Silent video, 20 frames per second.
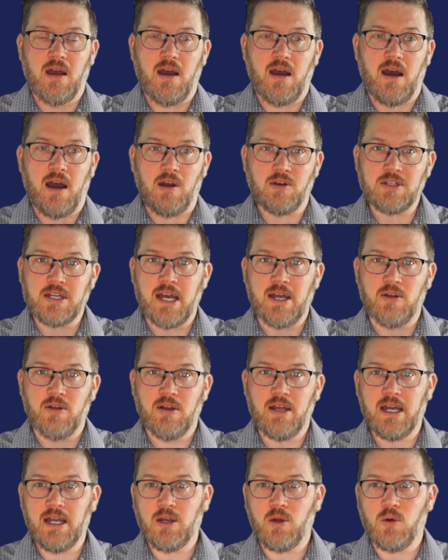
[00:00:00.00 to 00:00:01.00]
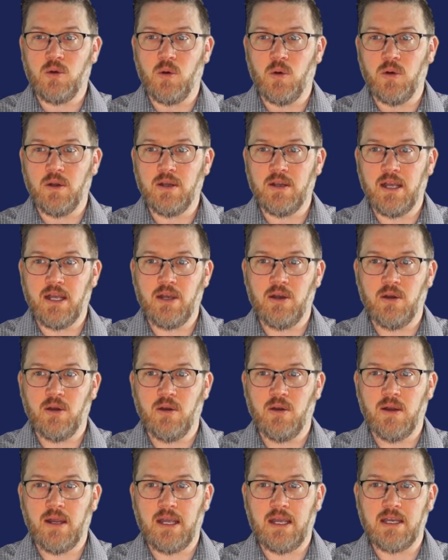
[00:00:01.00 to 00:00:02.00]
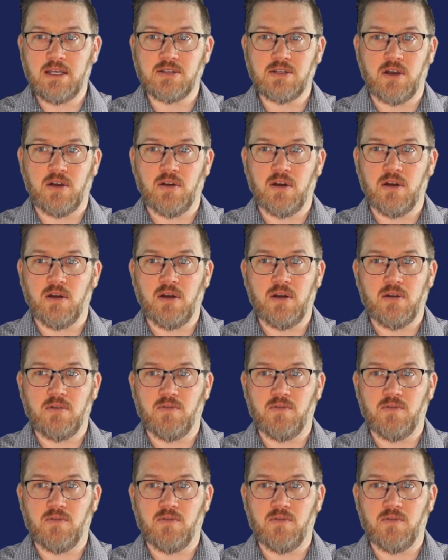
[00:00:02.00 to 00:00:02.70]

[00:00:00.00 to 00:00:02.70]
our Title IX coordinator is our